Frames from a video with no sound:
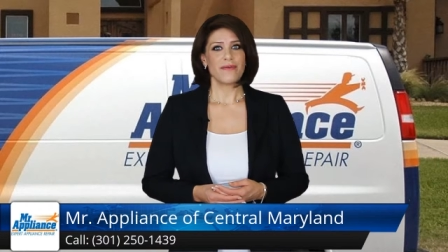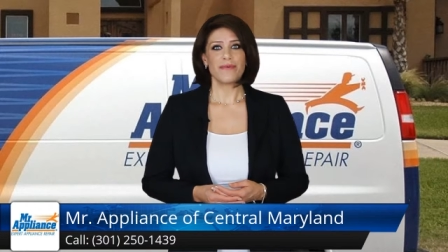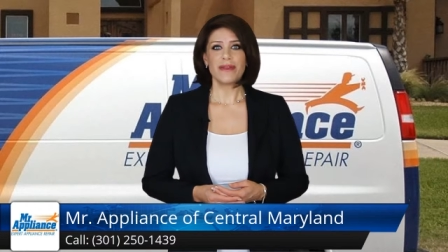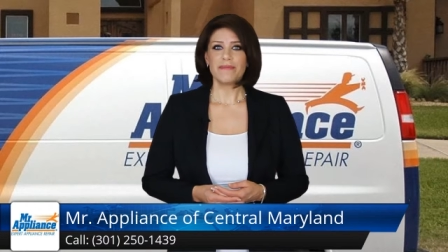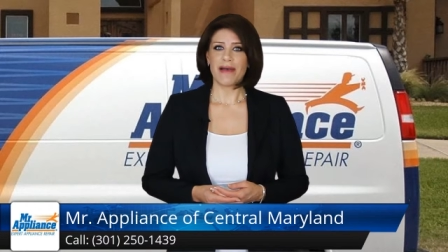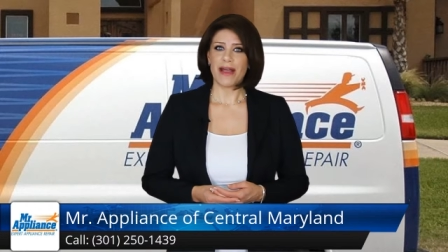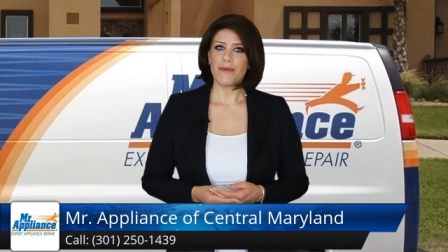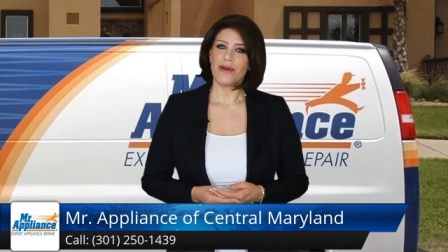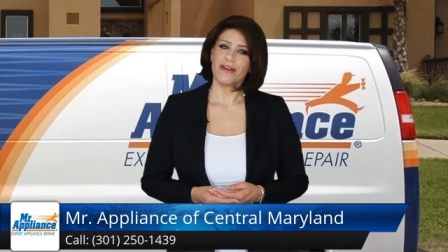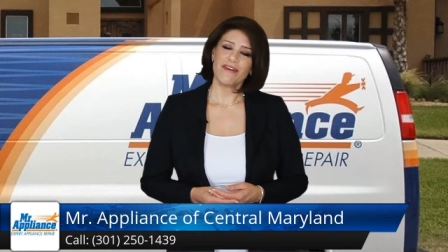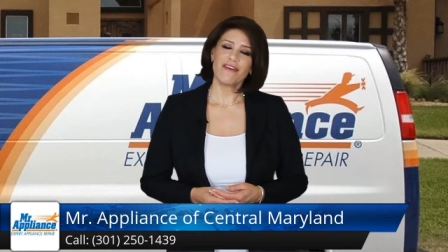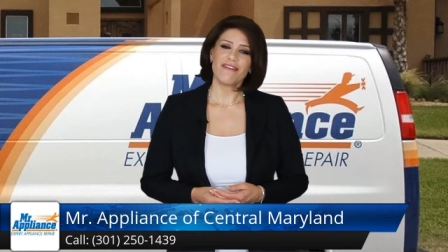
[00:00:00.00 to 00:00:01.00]
written by
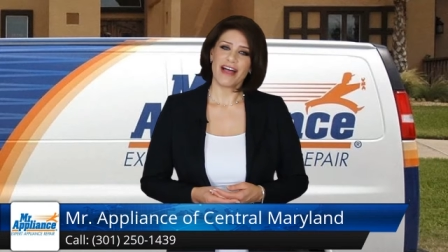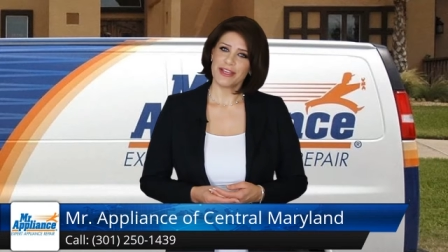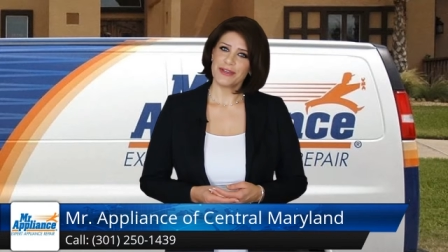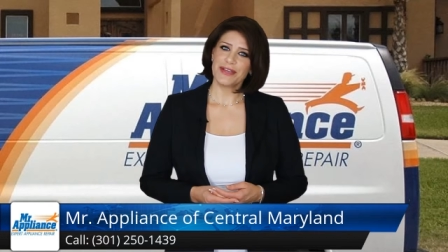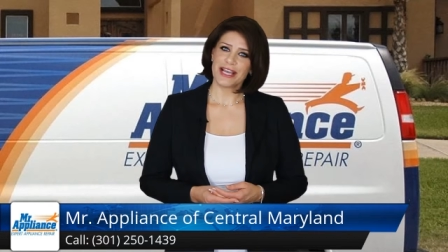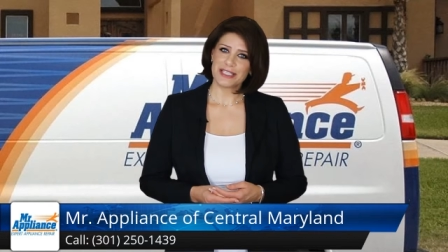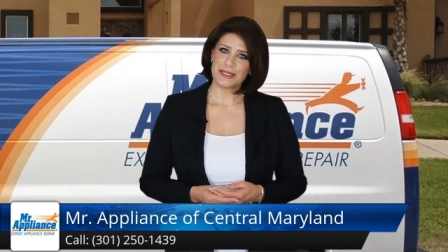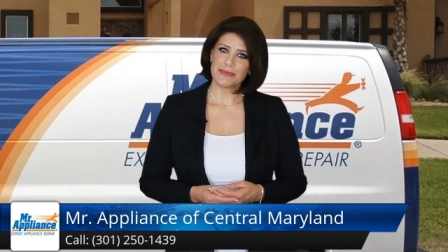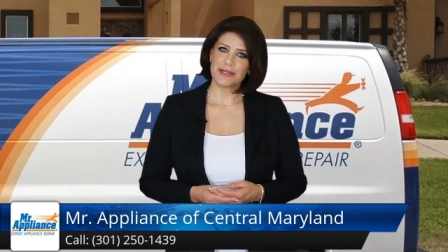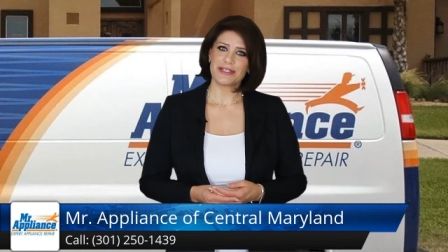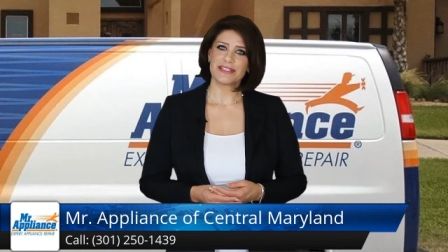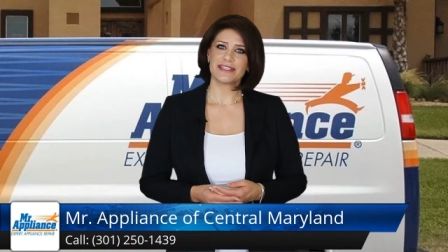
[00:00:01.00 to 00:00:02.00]
one of our valued
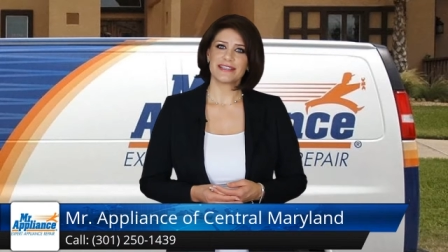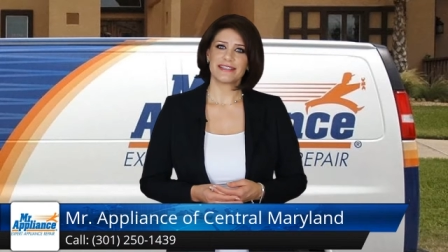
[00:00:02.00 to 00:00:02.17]
customers.